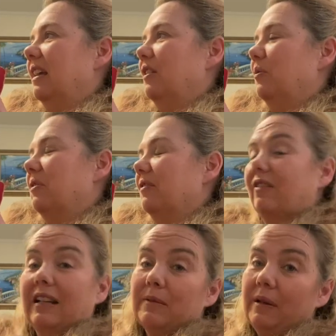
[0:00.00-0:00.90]
You wouldn't have
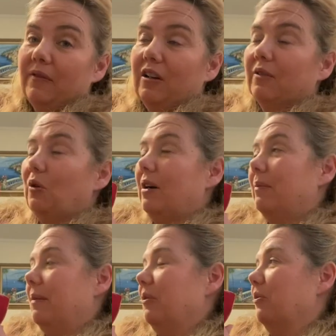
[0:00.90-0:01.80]
liked my vlog. Well,
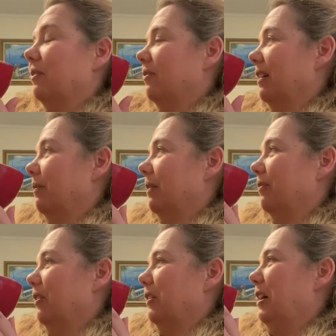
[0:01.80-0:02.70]
maybe you would have liked my
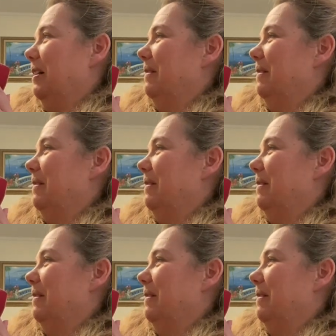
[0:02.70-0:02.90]
vlog